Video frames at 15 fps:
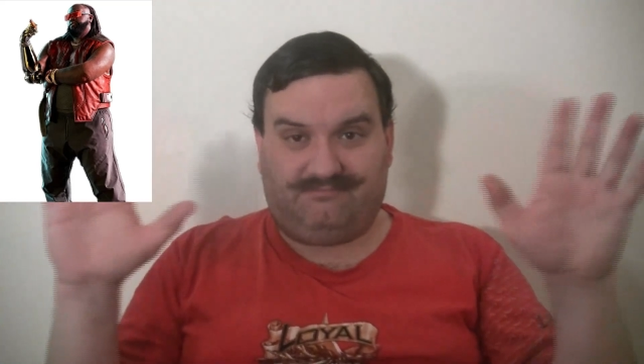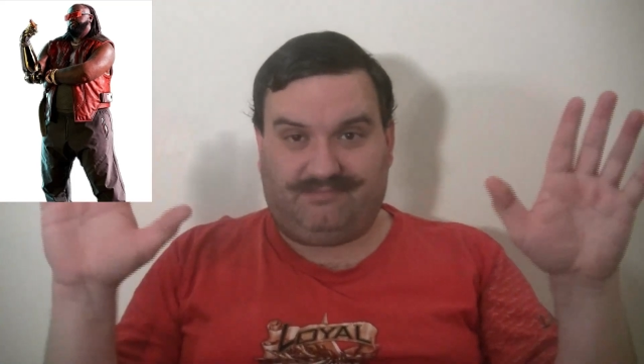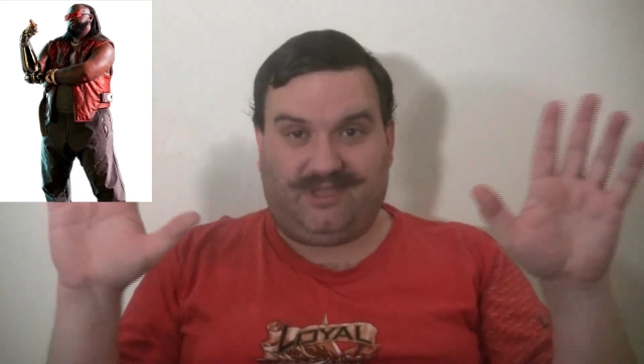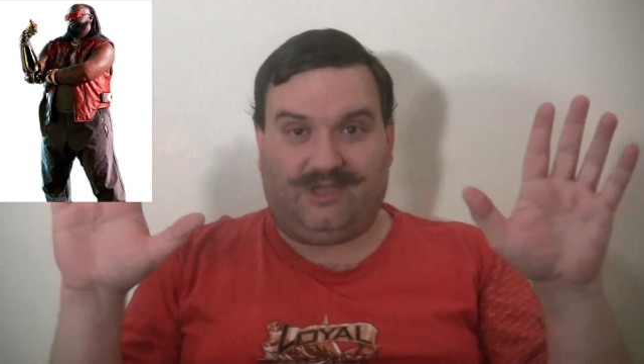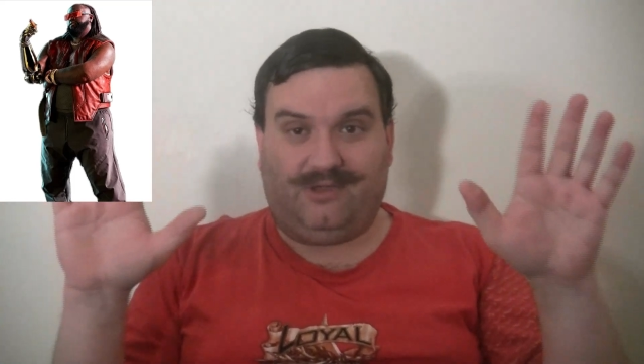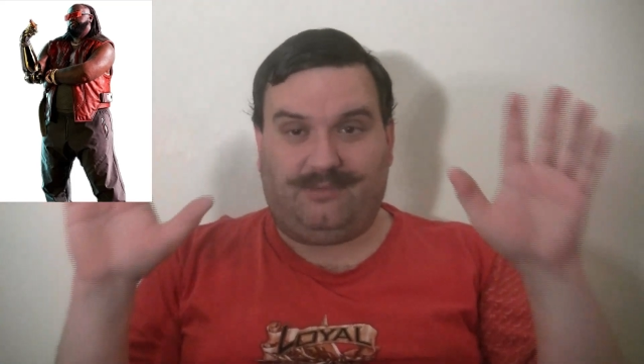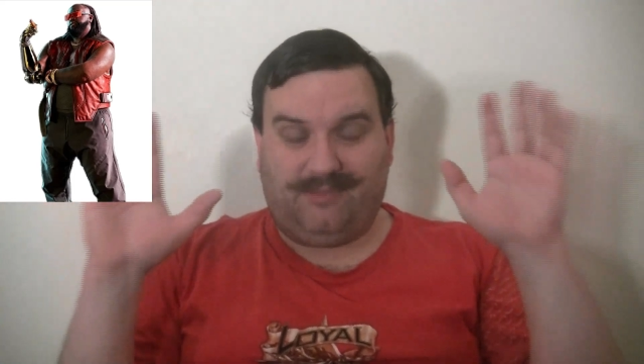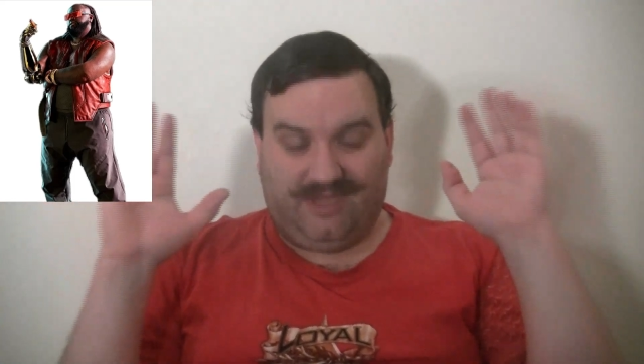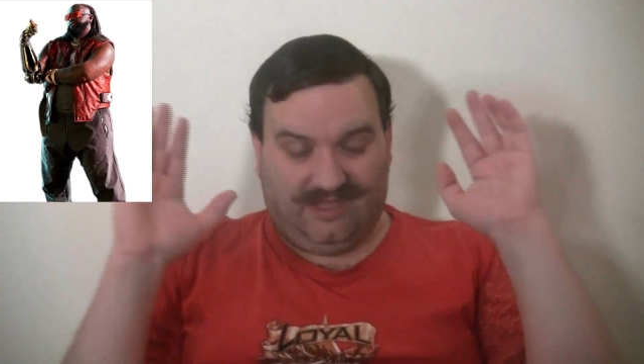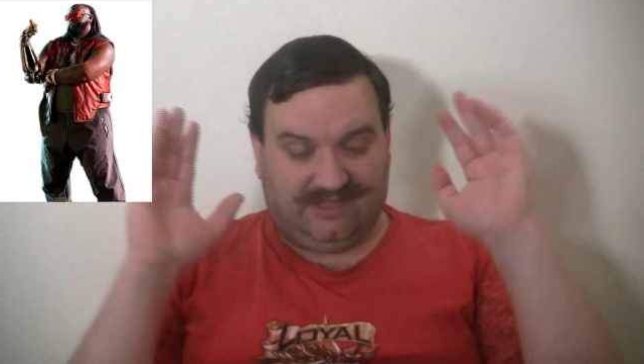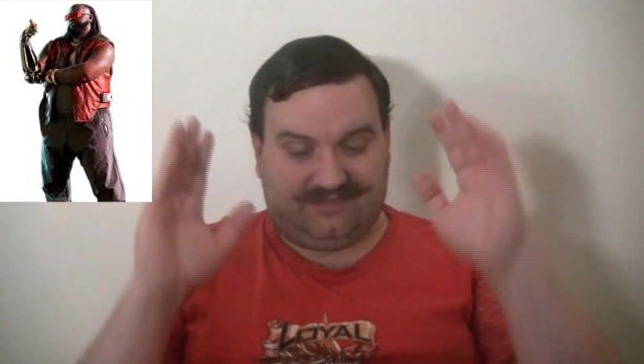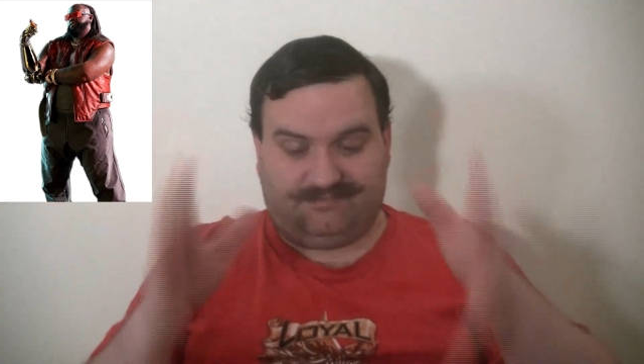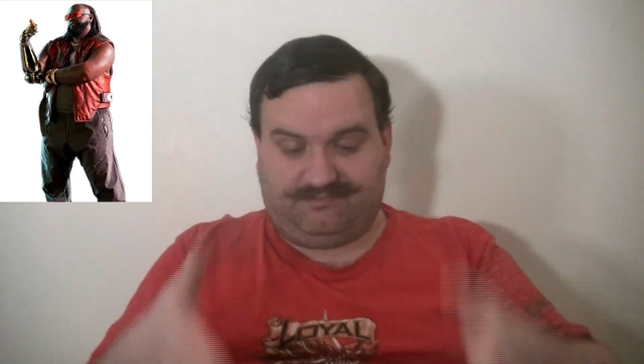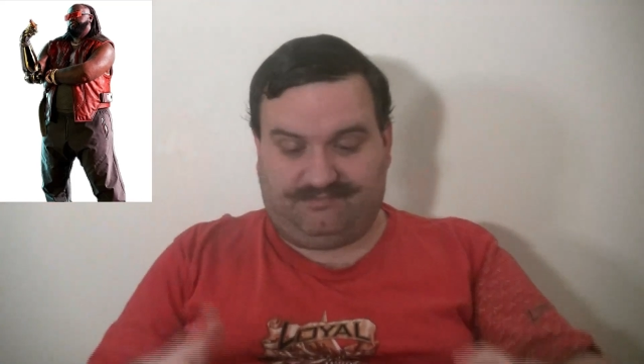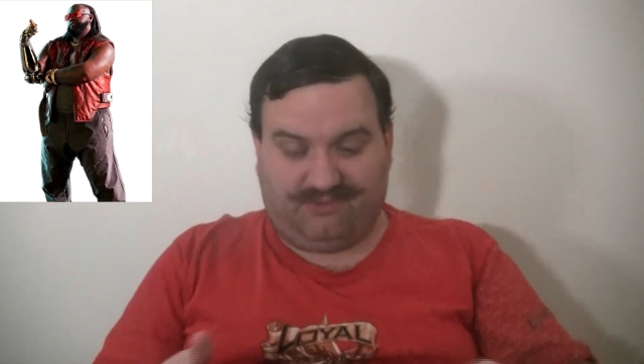by all
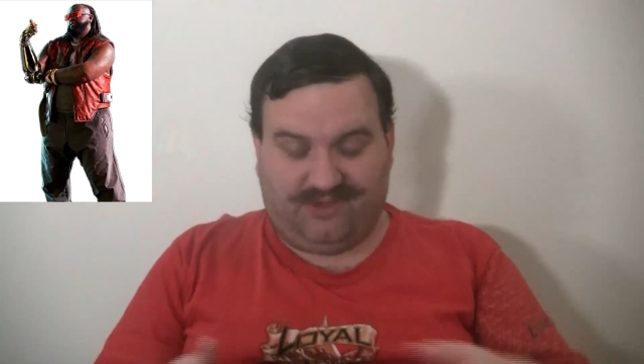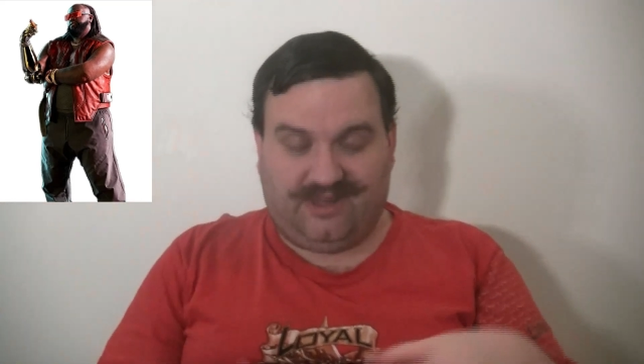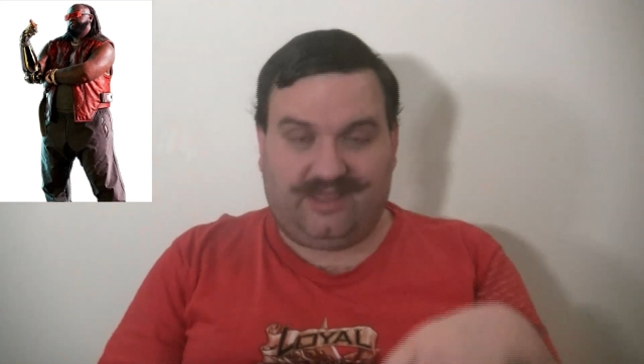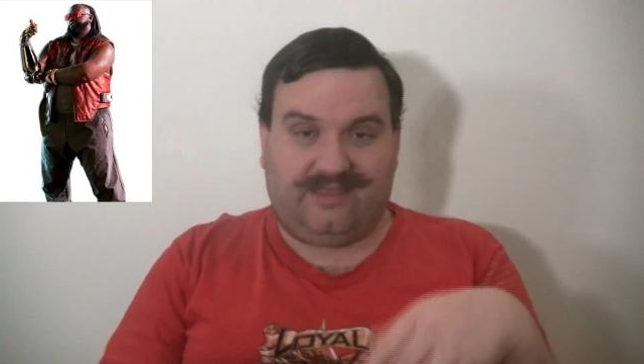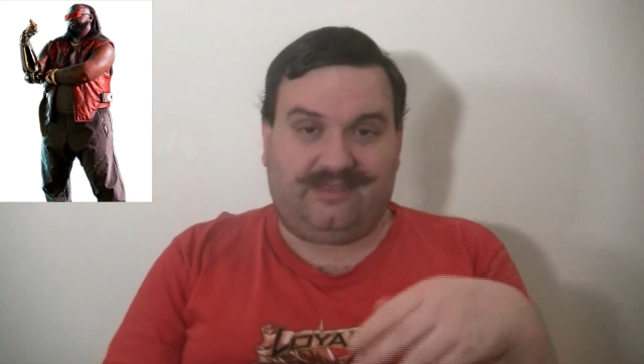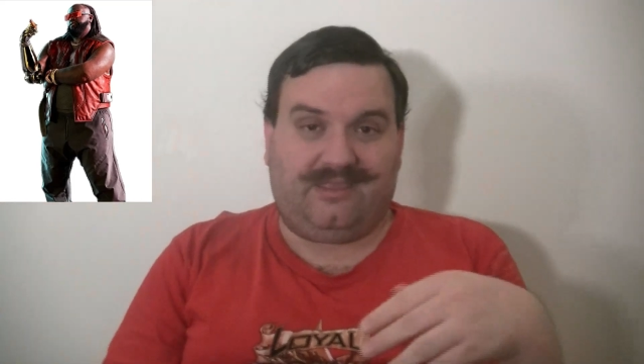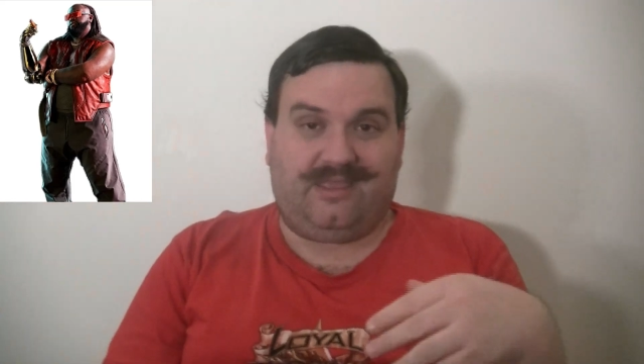means, put it in